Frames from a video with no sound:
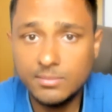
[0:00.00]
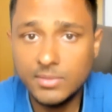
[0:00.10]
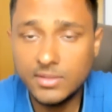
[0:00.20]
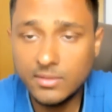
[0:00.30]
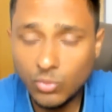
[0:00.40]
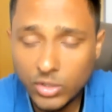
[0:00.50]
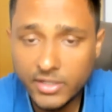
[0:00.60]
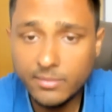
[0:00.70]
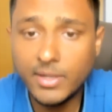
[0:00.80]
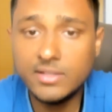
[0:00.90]
but what
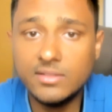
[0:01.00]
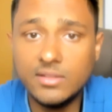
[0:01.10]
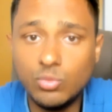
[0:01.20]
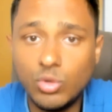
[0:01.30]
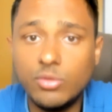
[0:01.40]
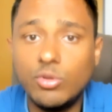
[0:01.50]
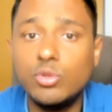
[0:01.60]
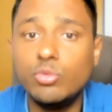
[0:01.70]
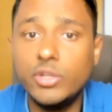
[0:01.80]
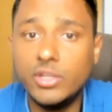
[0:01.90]
it matters is what you are
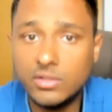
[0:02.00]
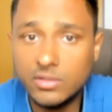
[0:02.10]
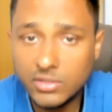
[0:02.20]
doing